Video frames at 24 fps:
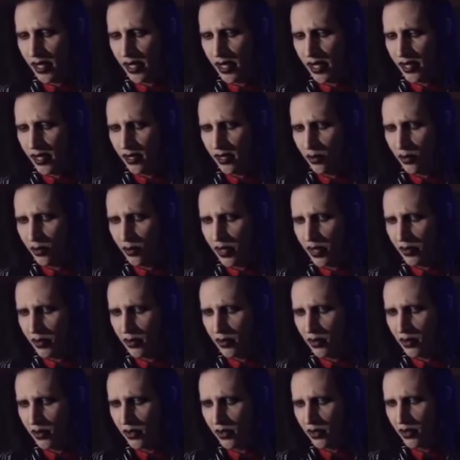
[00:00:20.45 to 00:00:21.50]
and
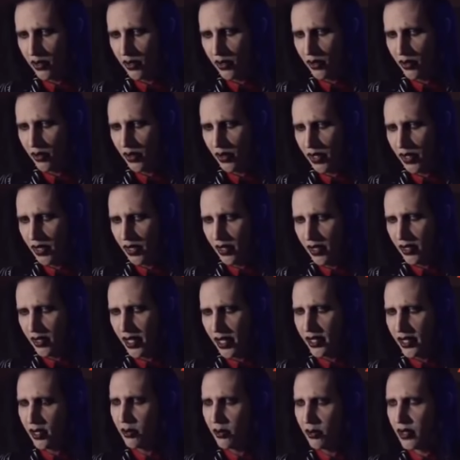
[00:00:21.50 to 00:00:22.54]
people who
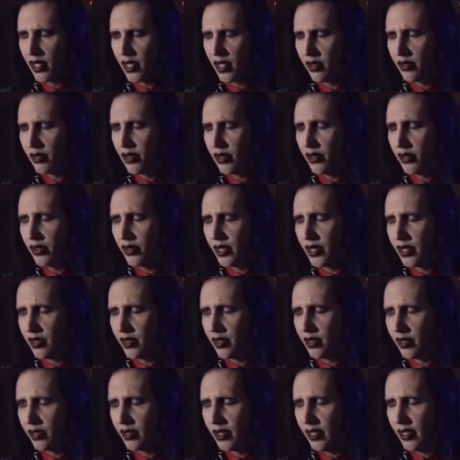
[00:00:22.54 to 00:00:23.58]
take themselves too
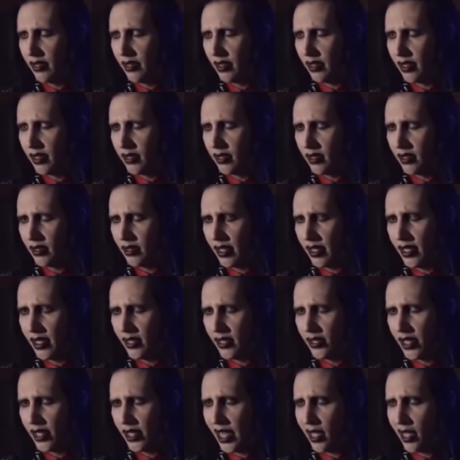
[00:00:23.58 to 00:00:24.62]
seriously. He likes to
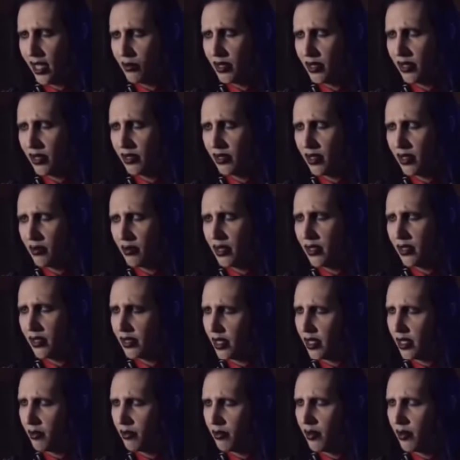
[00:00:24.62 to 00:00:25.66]
take jabs at some of the
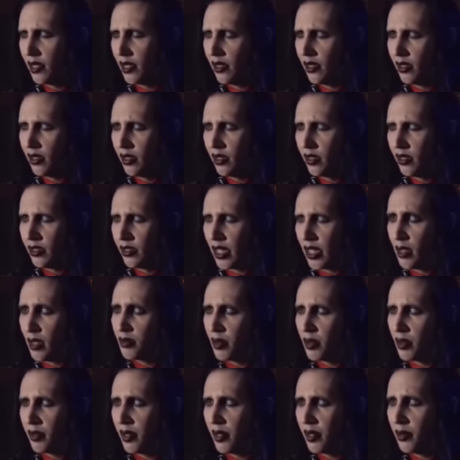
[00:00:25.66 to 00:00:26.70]
same
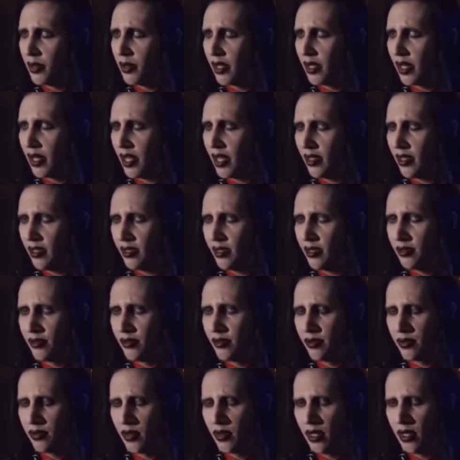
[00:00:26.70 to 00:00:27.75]
types of people that I do
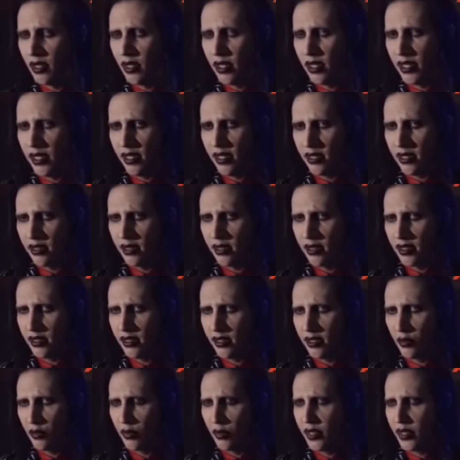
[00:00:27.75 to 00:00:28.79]
he does
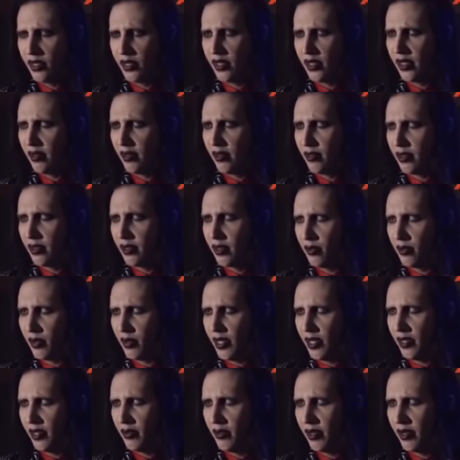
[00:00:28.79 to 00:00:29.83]
things completely different than
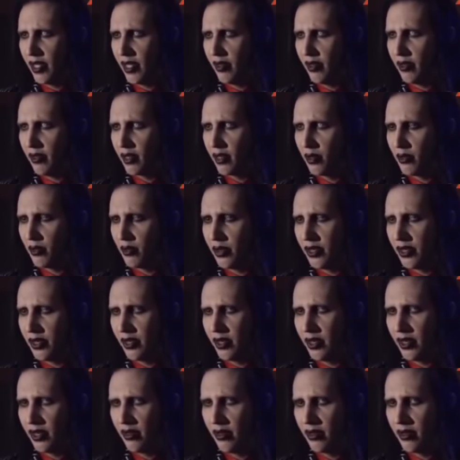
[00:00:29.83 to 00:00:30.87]
me, and we have a
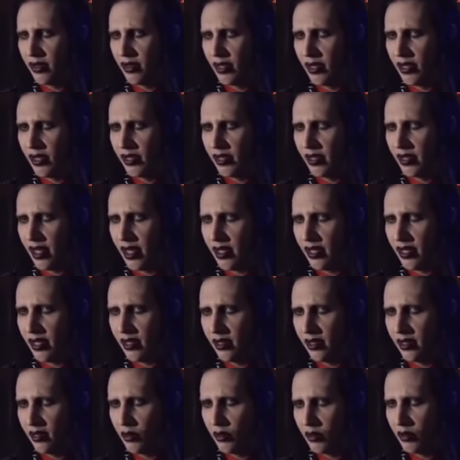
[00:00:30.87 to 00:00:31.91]
completely different
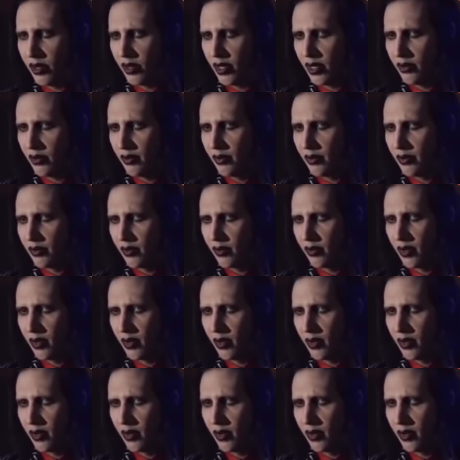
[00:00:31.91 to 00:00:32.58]
aesthetic. But